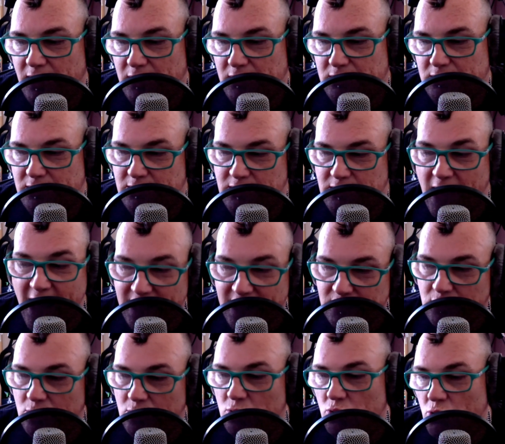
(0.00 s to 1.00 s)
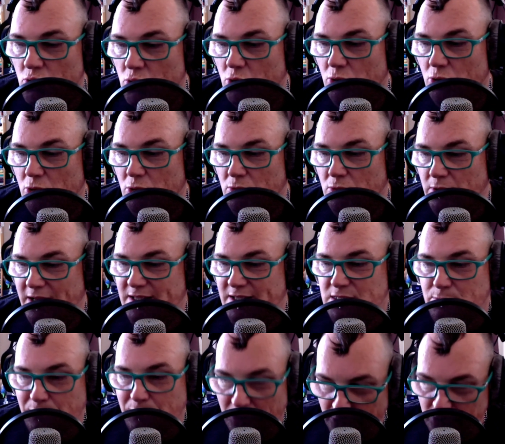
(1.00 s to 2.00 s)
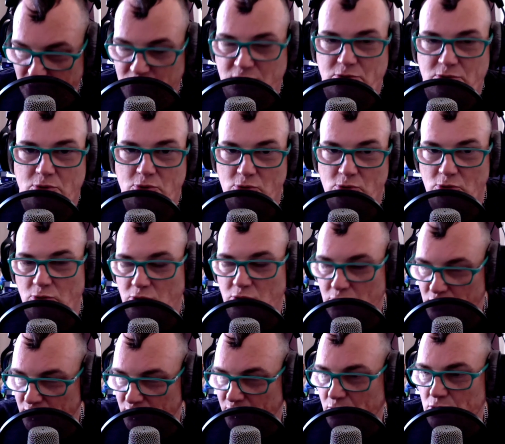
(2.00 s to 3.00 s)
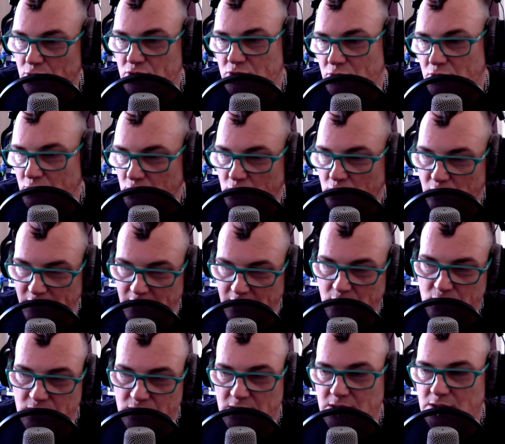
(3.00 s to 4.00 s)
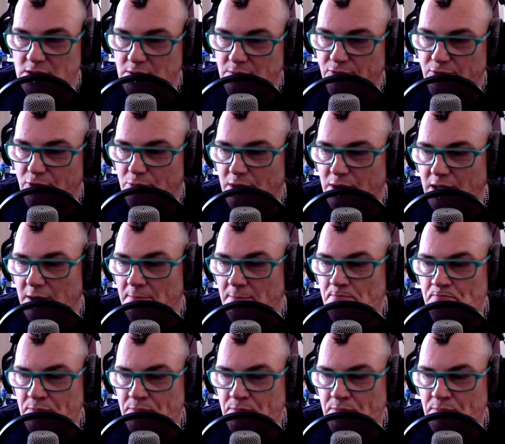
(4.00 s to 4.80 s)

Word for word: It's that the Google experience, the Google universe, the Google ecosystem for me.